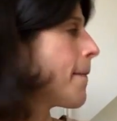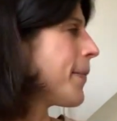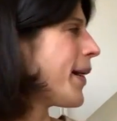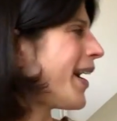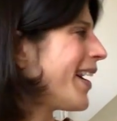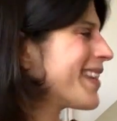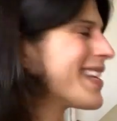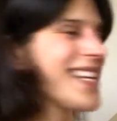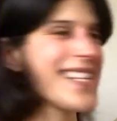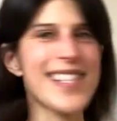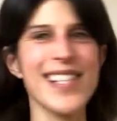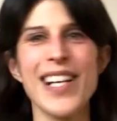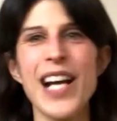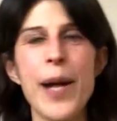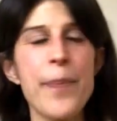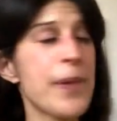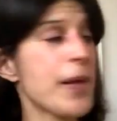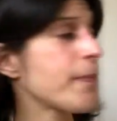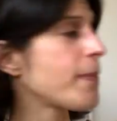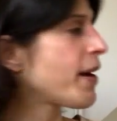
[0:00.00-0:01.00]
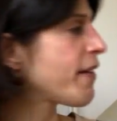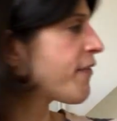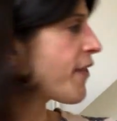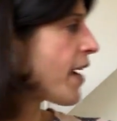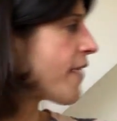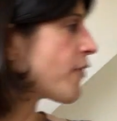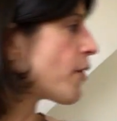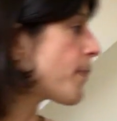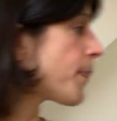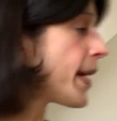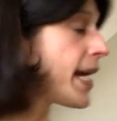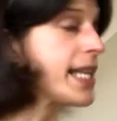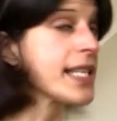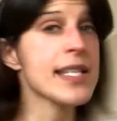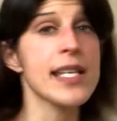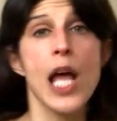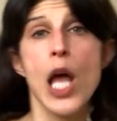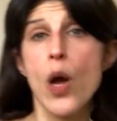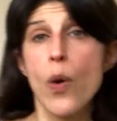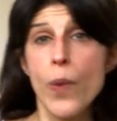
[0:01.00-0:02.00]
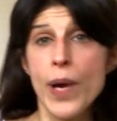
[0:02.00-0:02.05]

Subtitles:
but these are a couple of my favorite bits.